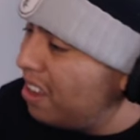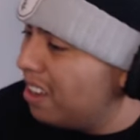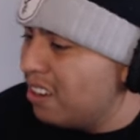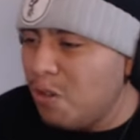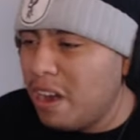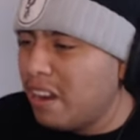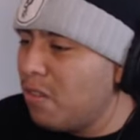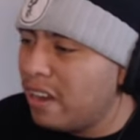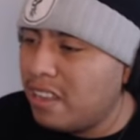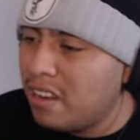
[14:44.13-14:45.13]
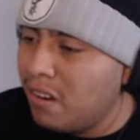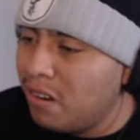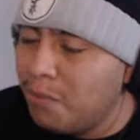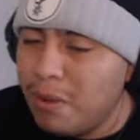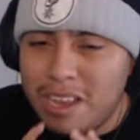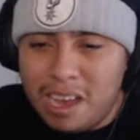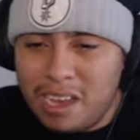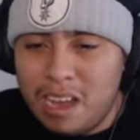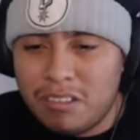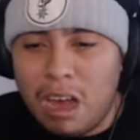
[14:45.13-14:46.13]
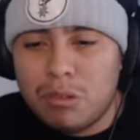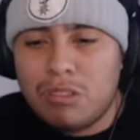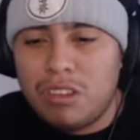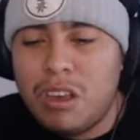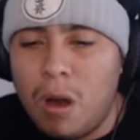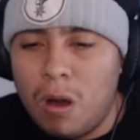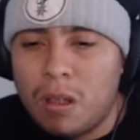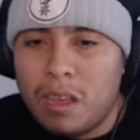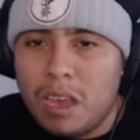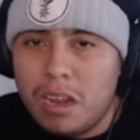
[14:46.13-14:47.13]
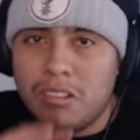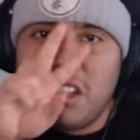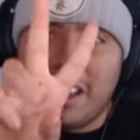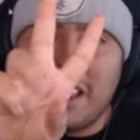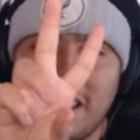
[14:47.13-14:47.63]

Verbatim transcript: Good record right there. But yeah, guys, I'll see y'all in the second